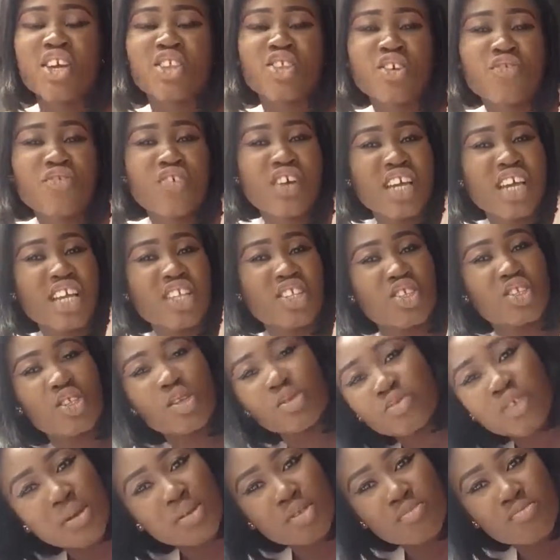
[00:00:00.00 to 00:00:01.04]
Don't forget to
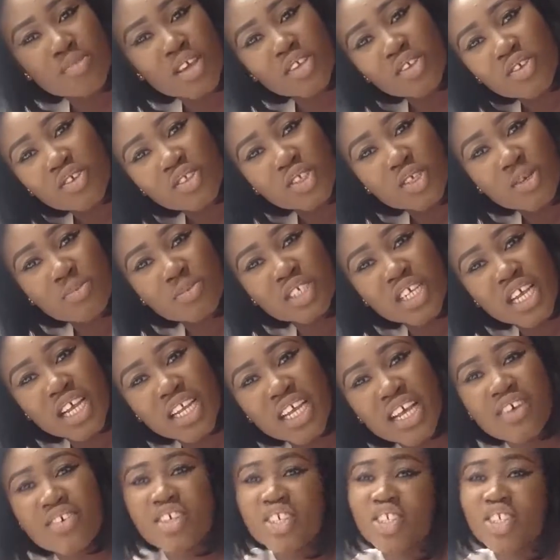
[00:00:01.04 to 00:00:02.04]
subscribe to my YouTube channel.